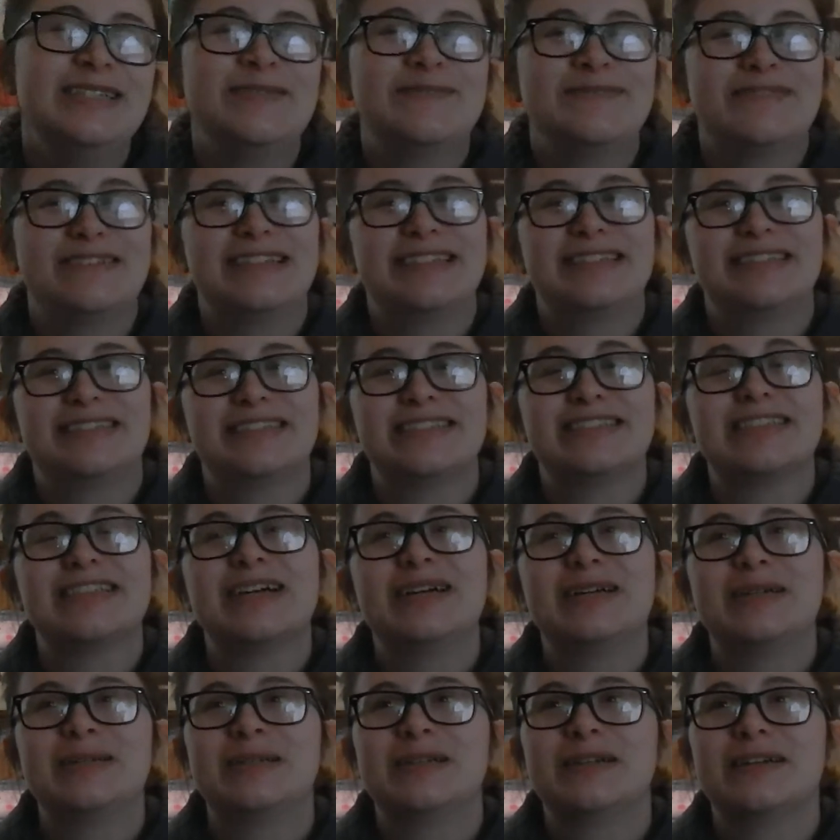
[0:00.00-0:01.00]
but it's just
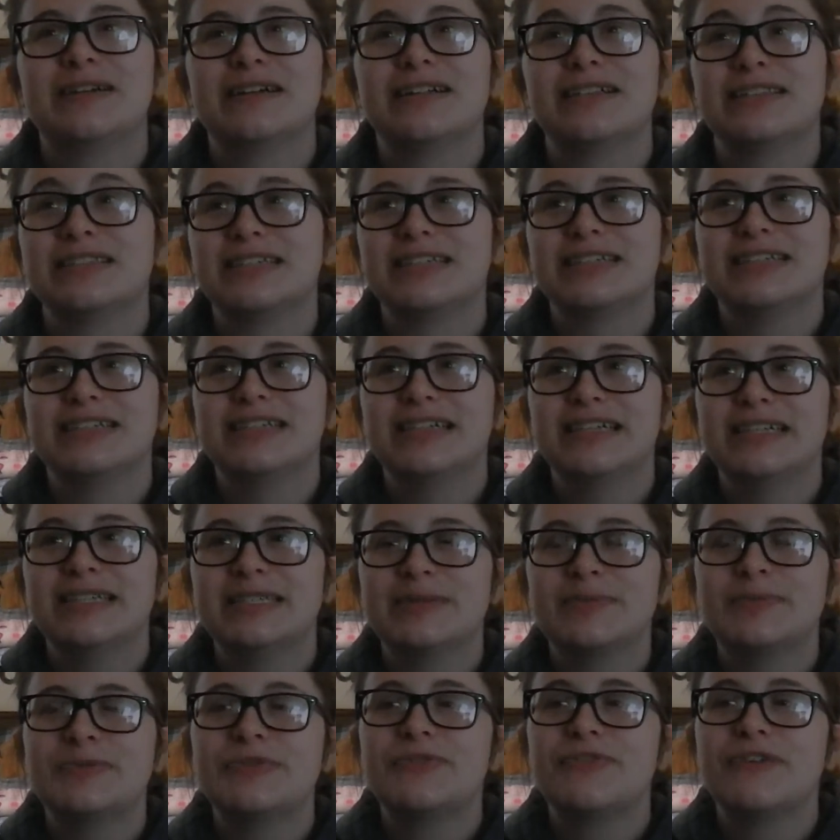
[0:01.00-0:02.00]
a
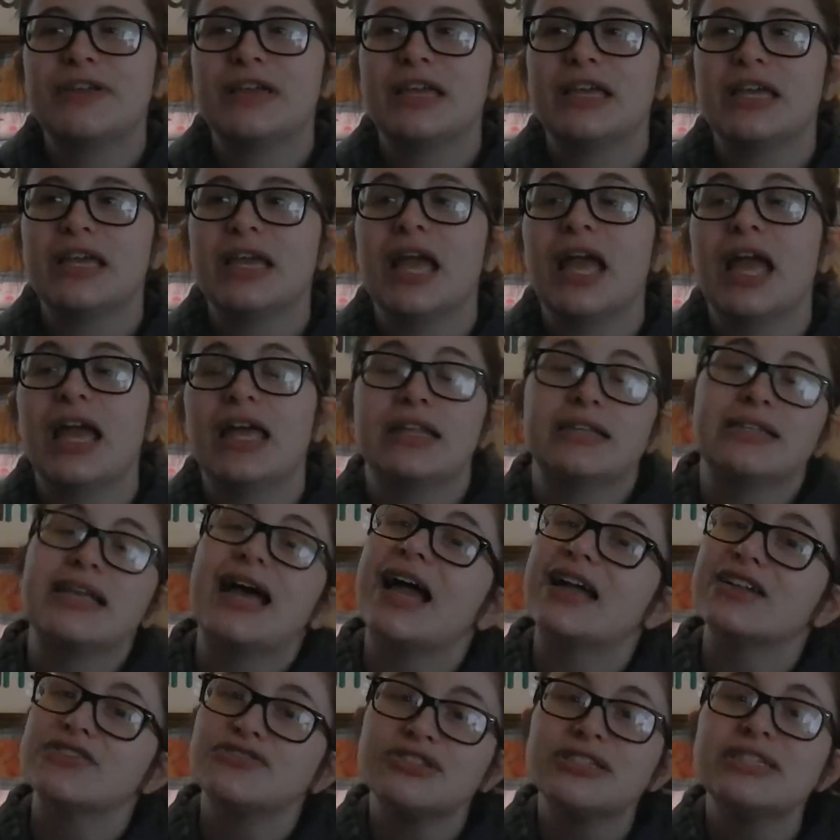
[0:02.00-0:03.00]
hilarious movie, and it
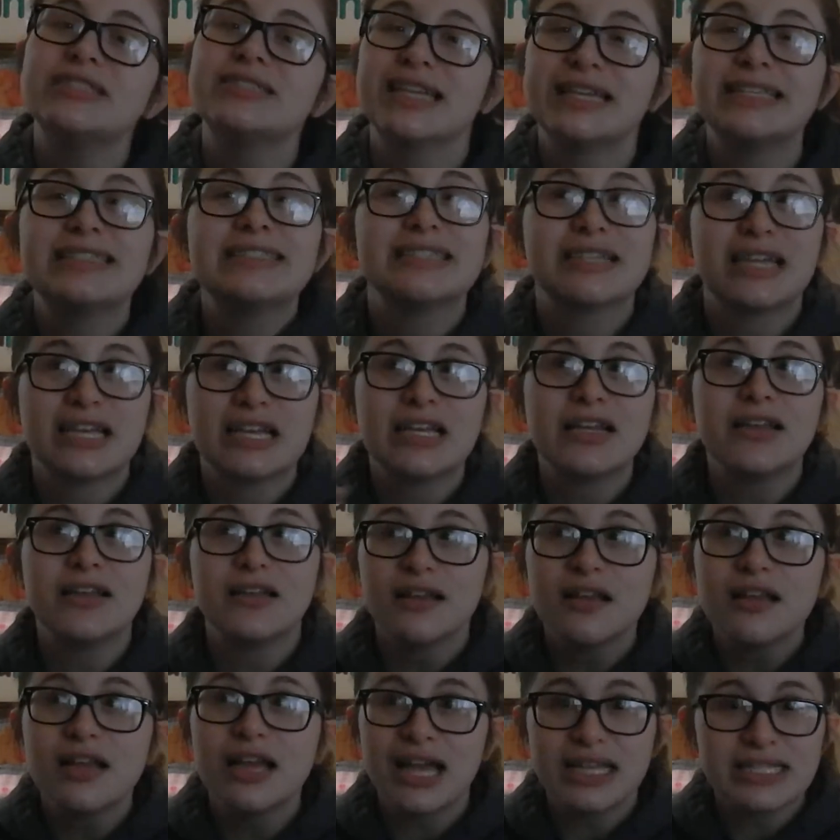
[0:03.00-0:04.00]
actually, it's
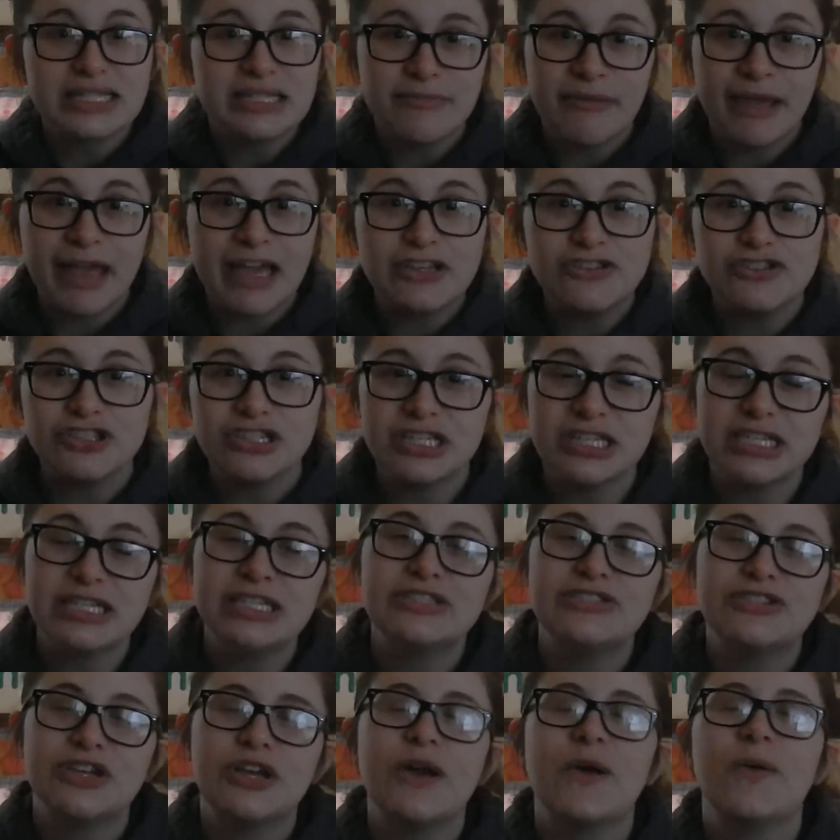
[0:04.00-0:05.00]
got some action in
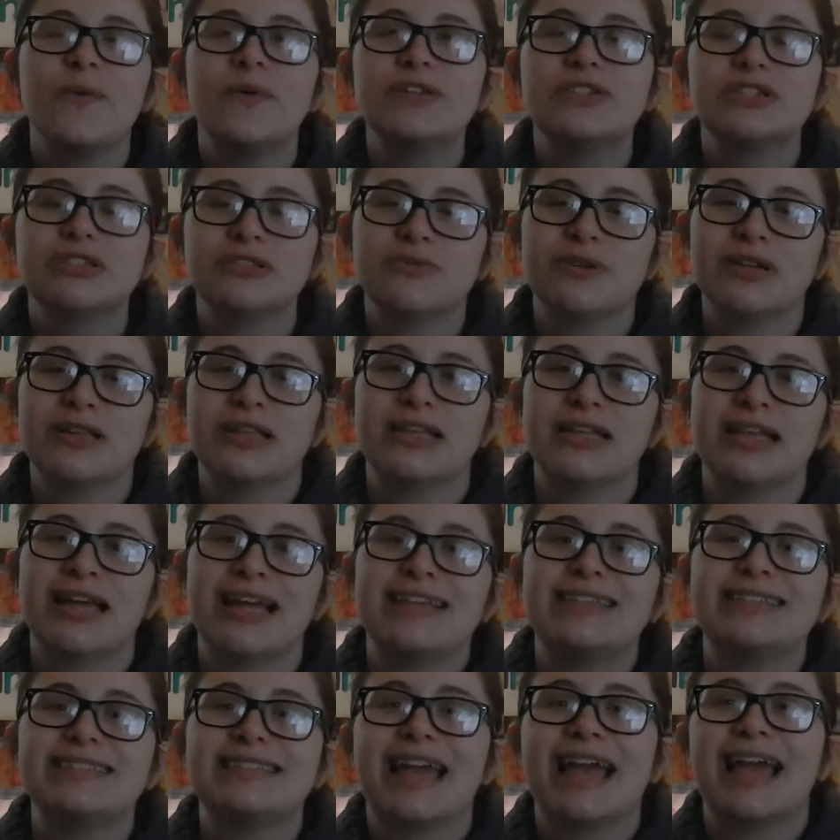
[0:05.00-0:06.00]
it too, which is really
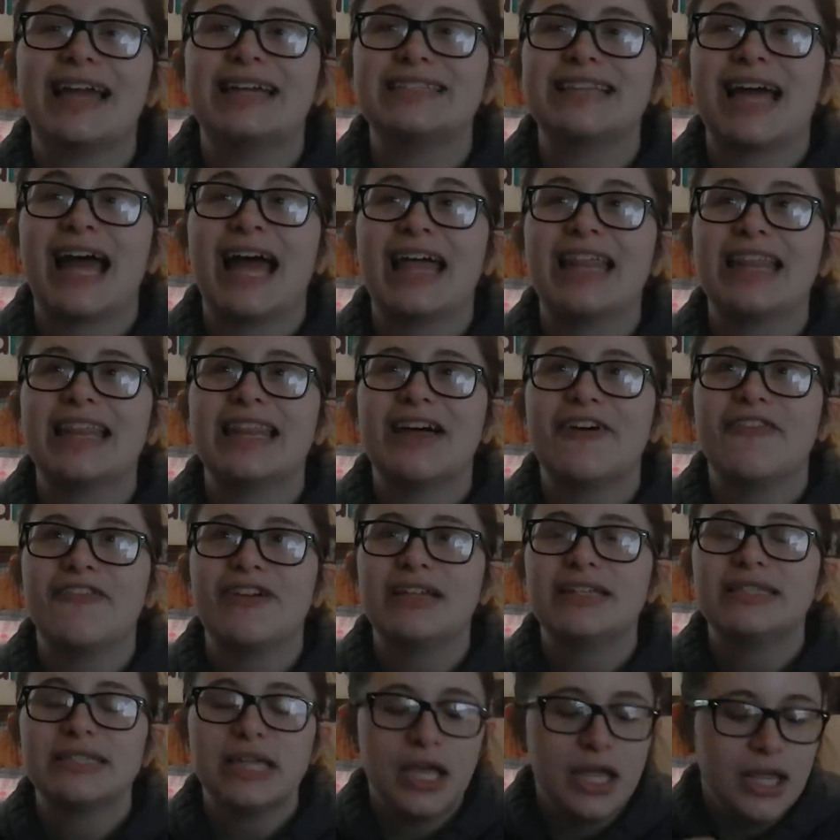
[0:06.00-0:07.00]
nice, and I love
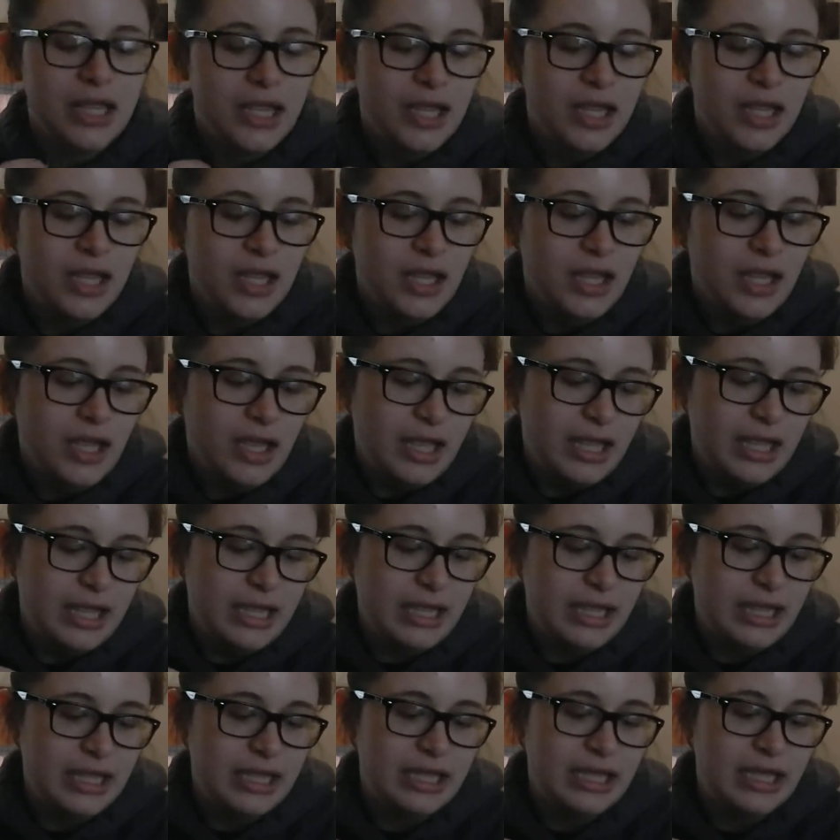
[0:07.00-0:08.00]
it.
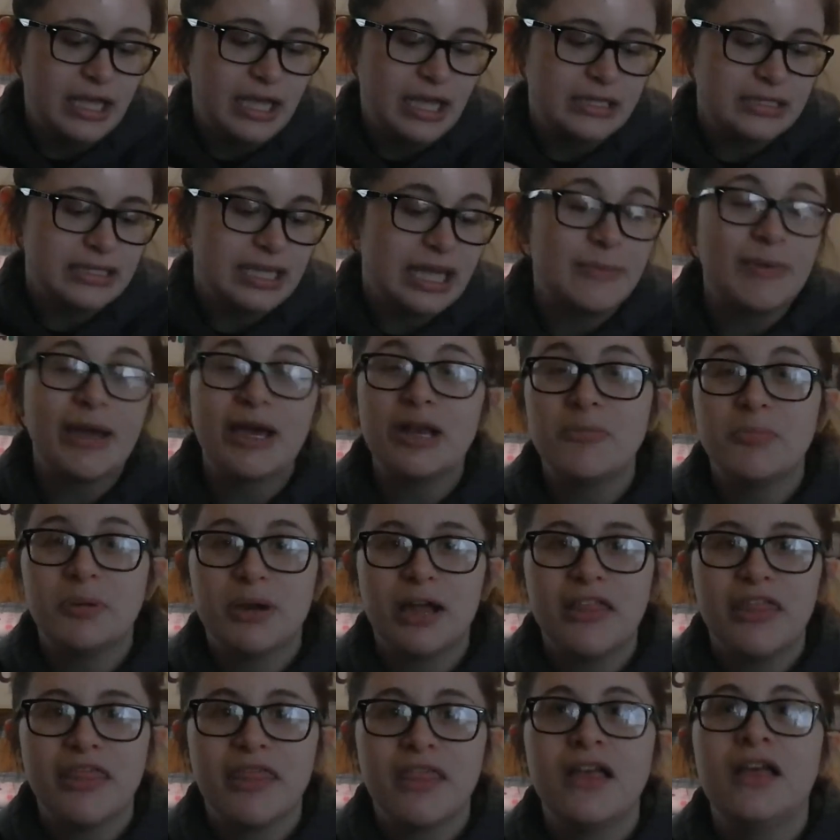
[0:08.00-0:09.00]
And I'm out of
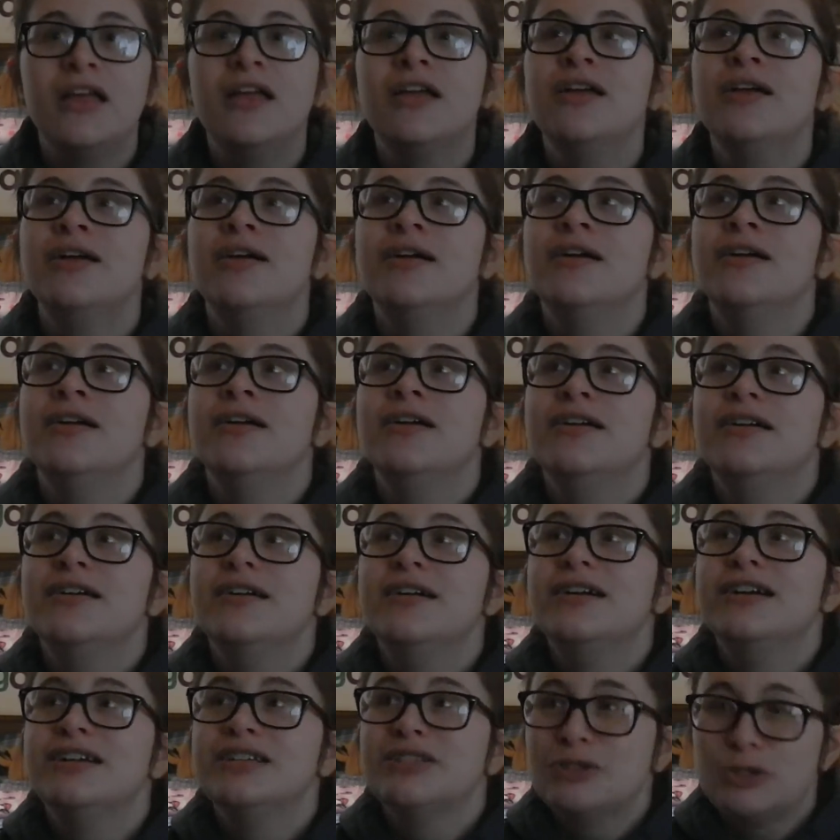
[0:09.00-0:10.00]
breath,
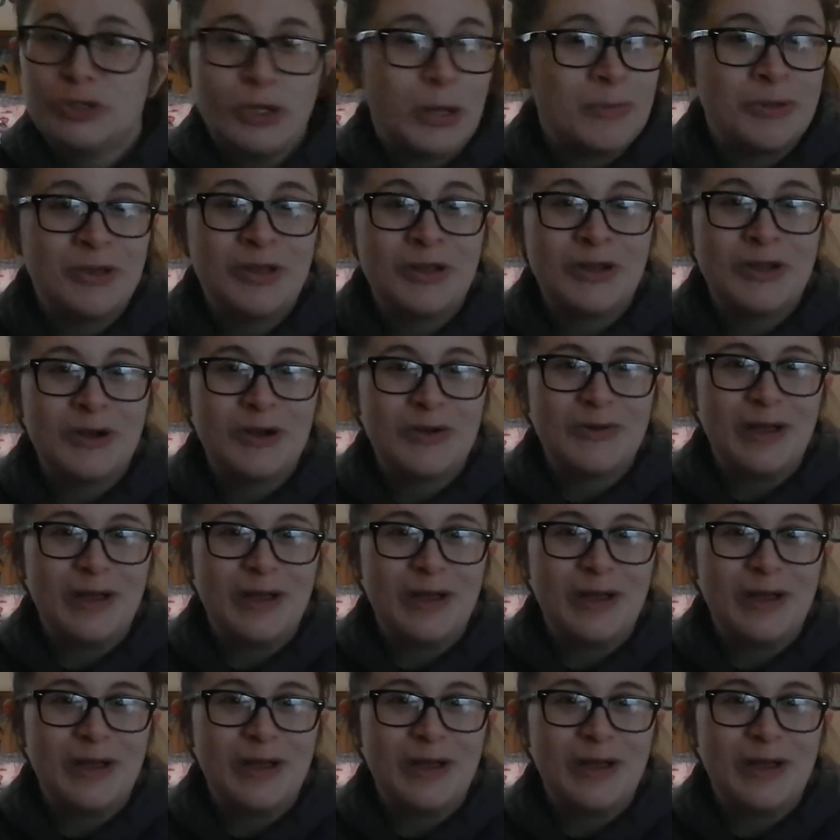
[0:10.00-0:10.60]
so I'm gonna go